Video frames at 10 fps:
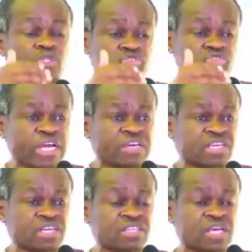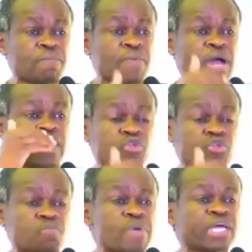the case for
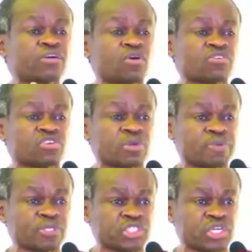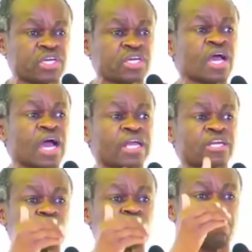HIV/AIDS, which we
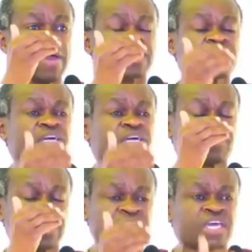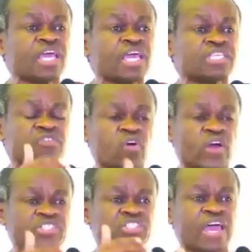desire to eliminate,
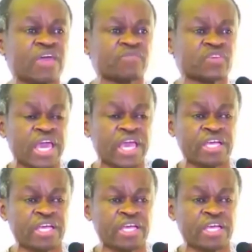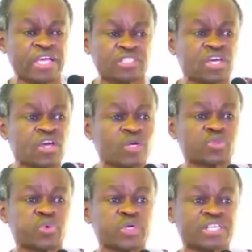then we could also
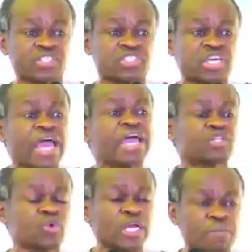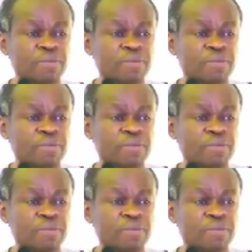create a funding